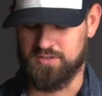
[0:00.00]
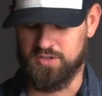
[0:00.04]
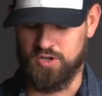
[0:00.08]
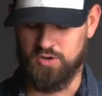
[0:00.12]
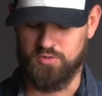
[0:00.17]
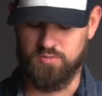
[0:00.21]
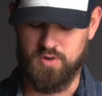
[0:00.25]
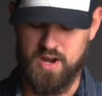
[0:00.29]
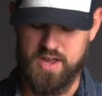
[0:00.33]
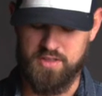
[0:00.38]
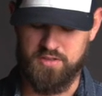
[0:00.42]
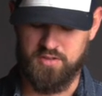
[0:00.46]
So
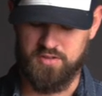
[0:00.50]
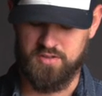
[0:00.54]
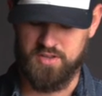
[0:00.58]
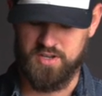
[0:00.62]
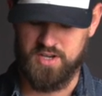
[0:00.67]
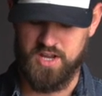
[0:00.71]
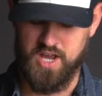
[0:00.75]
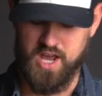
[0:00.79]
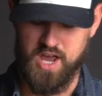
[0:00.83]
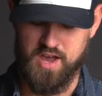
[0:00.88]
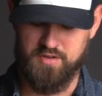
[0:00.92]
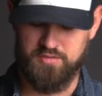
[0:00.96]
rather than
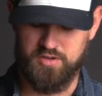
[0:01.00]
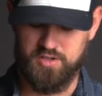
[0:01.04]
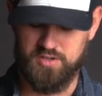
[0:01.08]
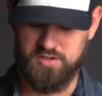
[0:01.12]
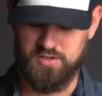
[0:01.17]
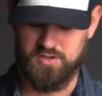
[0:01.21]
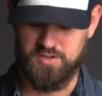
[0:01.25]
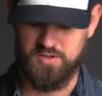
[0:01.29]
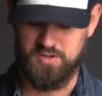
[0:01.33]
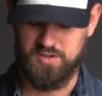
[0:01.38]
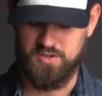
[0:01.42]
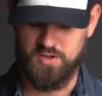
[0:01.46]
have it
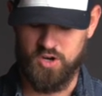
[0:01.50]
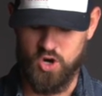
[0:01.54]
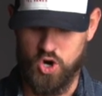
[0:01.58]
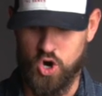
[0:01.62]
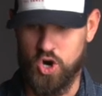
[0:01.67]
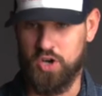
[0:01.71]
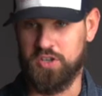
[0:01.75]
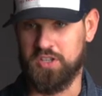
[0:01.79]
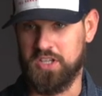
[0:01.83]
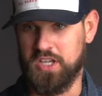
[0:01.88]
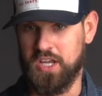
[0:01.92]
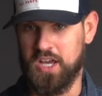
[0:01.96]

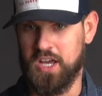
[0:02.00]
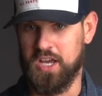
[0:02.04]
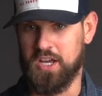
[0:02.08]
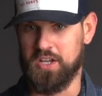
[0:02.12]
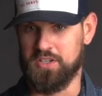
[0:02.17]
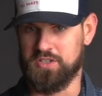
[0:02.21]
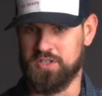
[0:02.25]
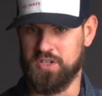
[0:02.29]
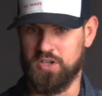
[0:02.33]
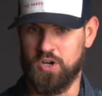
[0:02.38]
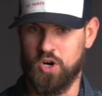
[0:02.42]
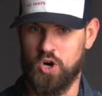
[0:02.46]
on the
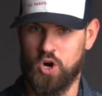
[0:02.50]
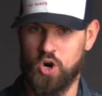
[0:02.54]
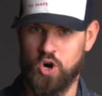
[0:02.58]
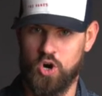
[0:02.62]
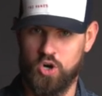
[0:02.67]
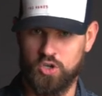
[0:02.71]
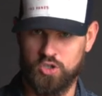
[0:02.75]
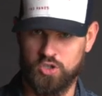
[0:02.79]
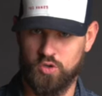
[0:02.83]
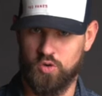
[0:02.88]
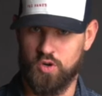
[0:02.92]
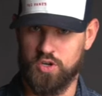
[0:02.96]
edge and
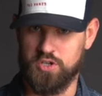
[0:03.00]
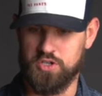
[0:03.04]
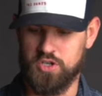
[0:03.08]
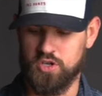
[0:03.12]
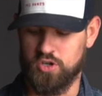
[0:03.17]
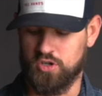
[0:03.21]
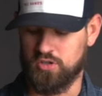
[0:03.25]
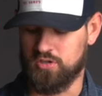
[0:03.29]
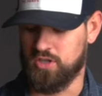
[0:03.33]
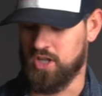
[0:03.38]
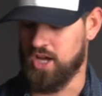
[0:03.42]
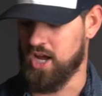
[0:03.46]
all go onto
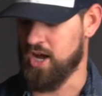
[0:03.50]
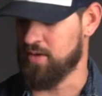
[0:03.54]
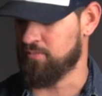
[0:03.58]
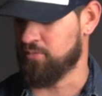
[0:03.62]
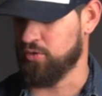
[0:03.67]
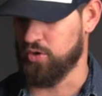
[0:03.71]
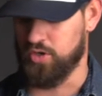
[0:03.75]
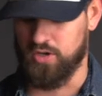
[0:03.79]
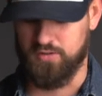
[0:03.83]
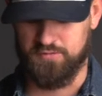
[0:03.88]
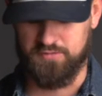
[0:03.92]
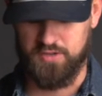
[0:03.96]
your clamp
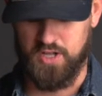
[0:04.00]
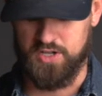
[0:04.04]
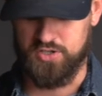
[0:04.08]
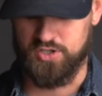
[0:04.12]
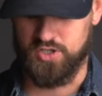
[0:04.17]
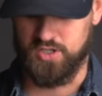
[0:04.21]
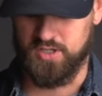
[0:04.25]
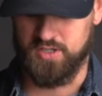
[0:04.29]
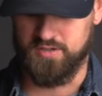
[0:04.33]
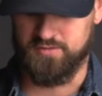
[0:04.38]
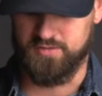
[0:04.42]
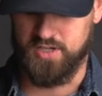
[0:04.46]
or your
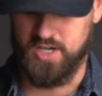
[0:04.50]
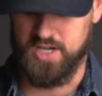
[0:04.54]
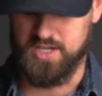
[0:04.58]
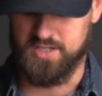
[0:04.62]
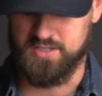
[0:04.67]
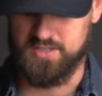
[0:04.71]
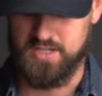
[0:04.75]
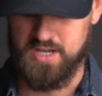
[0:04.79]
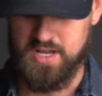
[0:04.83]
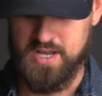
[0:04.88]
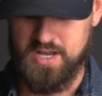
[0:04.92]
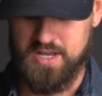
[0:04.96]
fletching
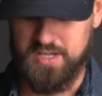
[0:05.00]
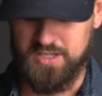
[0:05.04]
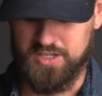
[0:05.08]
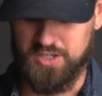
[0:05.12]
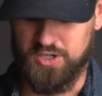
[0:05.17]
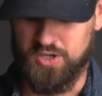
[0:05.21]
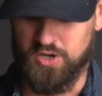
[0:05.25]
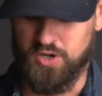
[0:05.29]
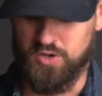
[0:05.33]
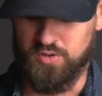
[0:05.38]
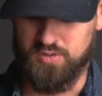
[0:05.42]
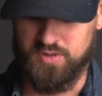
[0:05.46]
device,
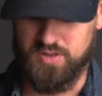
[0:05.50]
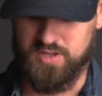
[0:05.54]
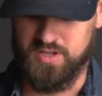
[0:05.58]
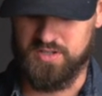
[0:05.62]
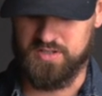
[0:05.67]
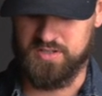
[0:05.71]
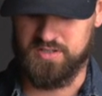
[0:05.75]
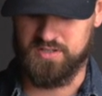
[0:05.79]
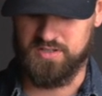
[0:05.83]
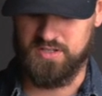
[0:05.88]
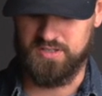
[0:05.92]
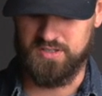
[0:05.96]
you know,
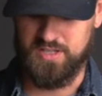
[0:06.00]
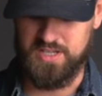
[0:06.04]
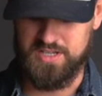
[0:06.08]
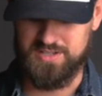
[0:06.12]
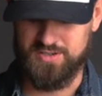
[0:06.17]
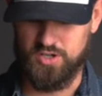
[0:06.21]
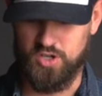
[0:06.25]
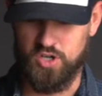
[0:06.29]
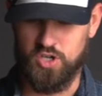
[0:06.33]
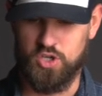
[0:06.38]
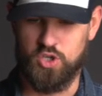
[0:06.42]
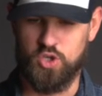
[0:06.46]
this is at least
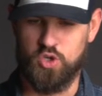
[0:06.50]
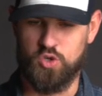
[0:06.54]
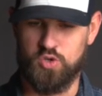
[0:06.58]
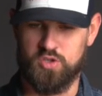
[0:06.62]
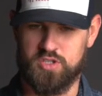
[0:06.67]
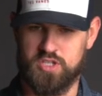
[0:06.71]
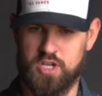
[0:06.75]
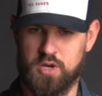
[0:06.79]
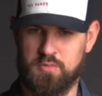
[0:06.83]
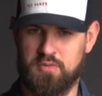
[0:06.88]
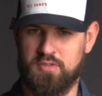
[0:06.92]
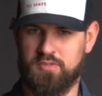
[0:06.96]
going to
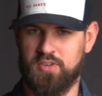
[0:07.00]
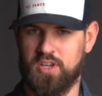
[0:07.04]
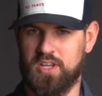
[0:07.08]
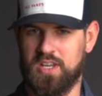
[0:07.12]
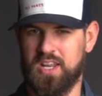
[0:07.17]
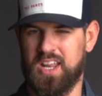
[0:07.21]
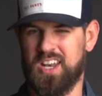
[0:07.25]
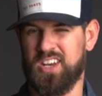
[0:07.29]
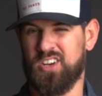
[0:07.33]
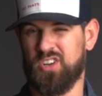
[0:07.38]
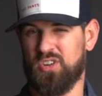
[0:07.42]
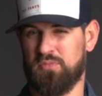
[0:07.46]
use some of it
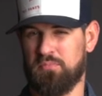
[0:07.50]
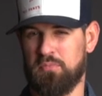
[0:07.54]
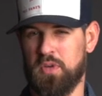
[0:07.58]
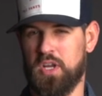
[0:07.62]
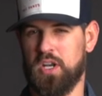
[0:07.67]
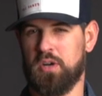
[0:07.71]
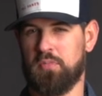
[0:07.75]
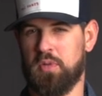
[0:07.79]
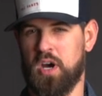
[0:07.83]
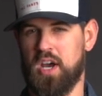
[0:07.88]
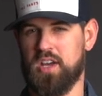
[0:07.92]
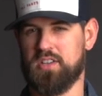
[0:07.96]
and it'll
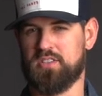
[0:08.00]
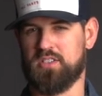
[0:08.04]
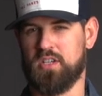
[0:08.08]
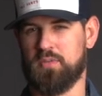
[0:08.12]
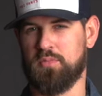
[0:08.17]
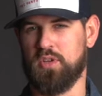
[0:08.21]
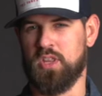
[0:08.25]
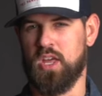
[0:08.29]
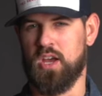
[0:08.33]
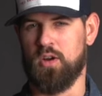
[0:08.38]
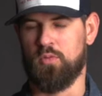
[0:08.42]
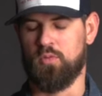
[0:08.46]
minimize some
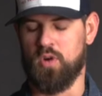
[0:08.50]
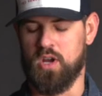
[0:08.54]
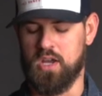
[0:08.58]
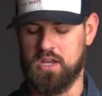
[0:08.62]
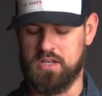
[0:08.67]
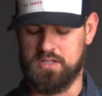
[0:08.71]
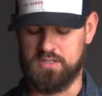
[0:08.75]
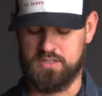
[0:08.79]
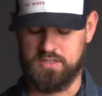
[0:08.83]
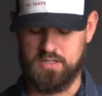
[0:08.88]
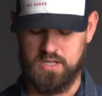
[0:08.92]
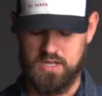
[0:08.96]
of that
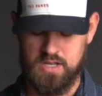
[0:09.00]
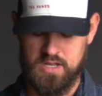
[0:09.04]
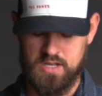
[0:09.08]
waste.